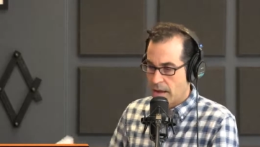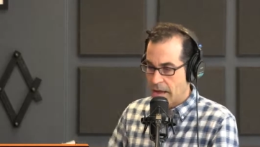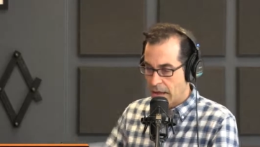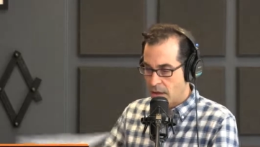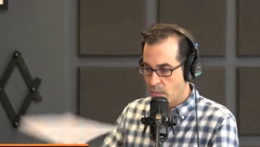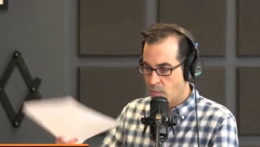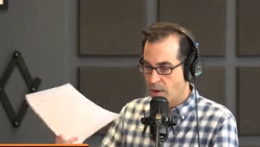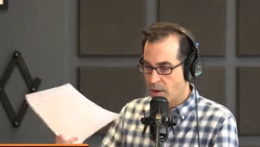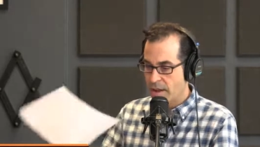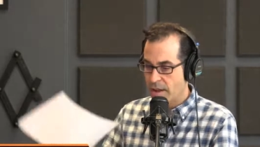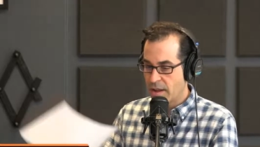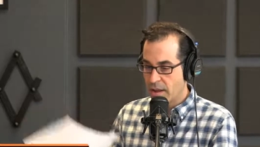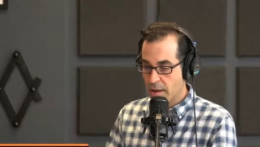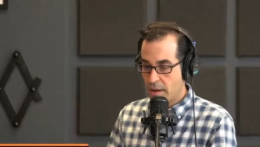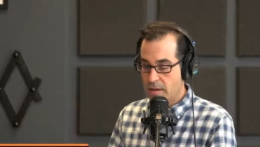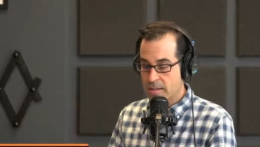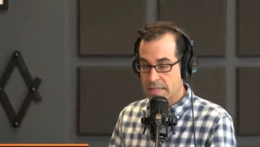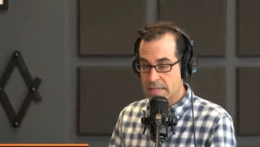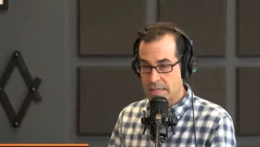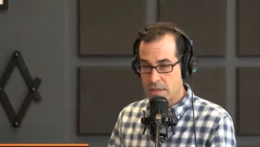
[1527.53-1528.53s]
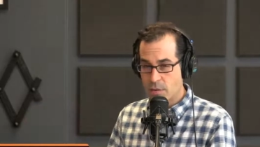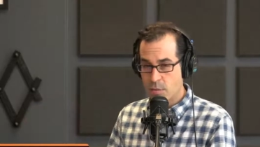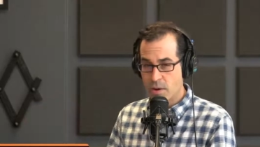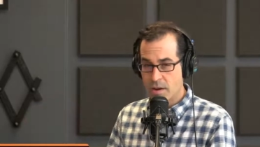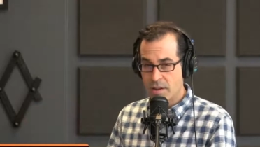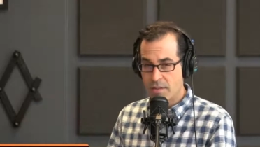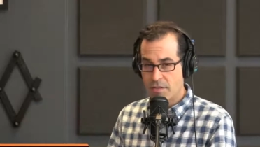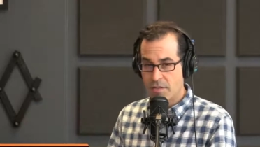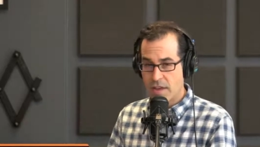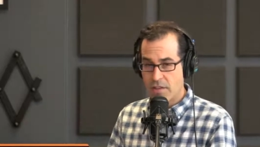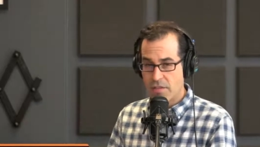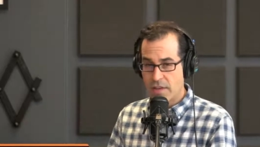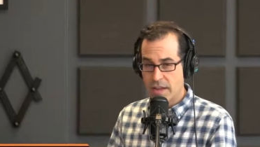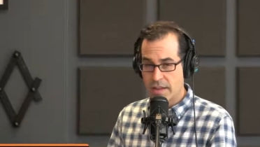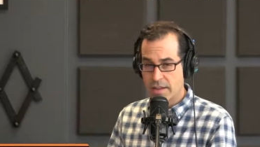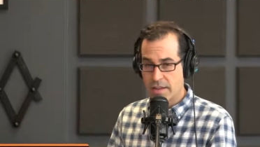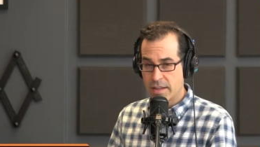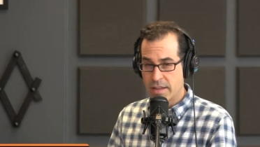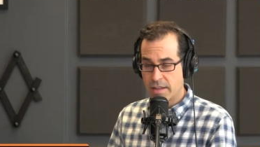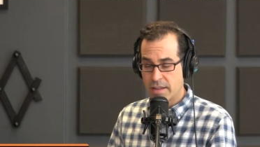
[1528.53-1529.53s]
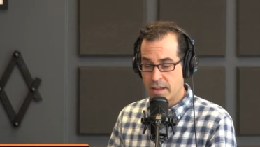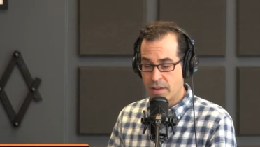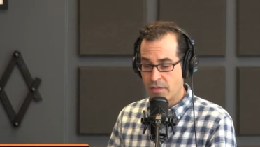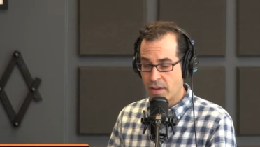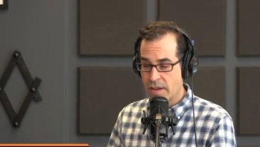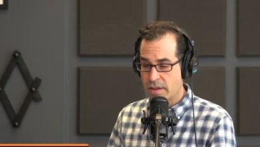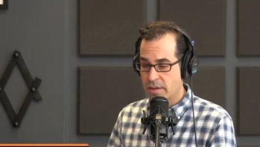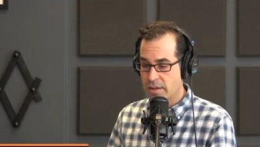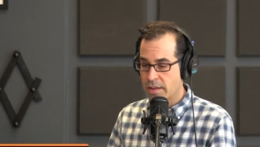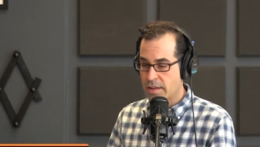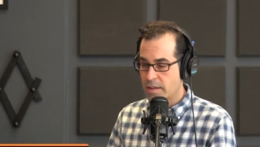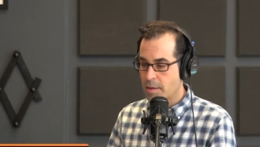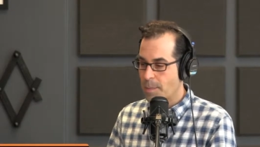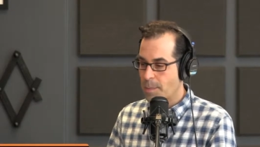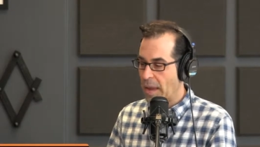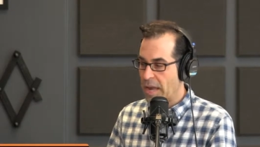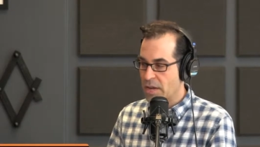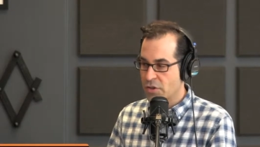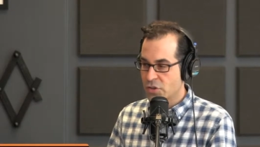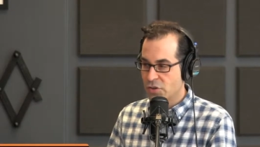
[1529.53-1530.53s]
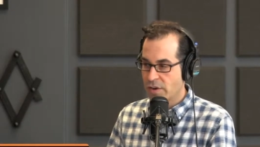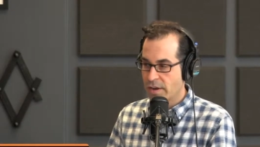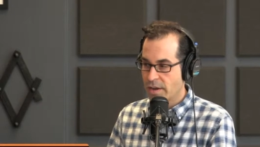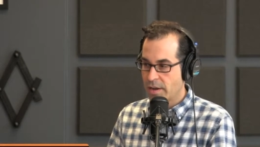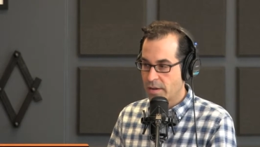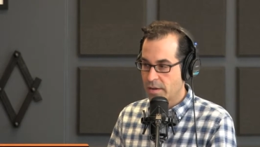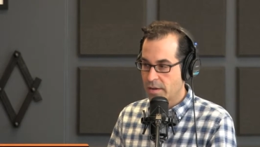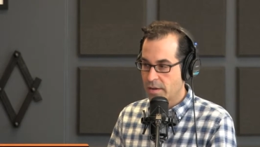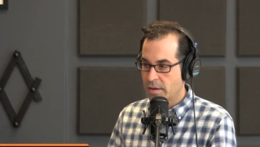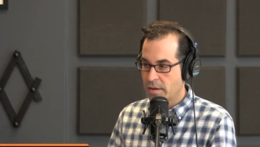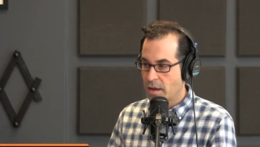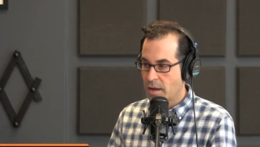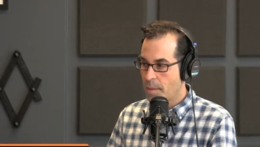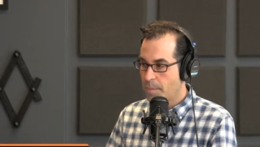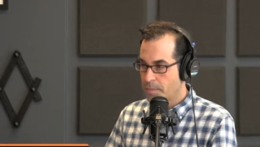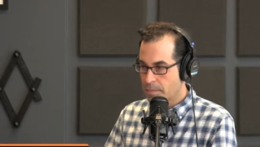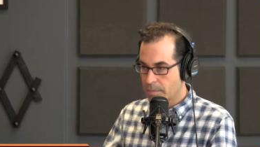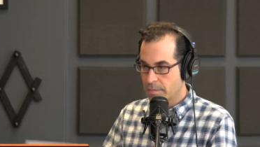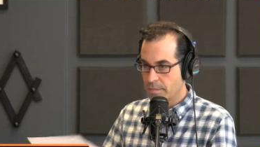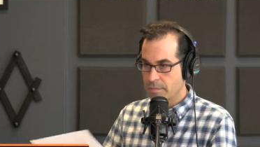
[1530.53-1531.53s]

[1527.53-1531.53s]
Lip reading: I'll tell you what. If I could get the Patreon up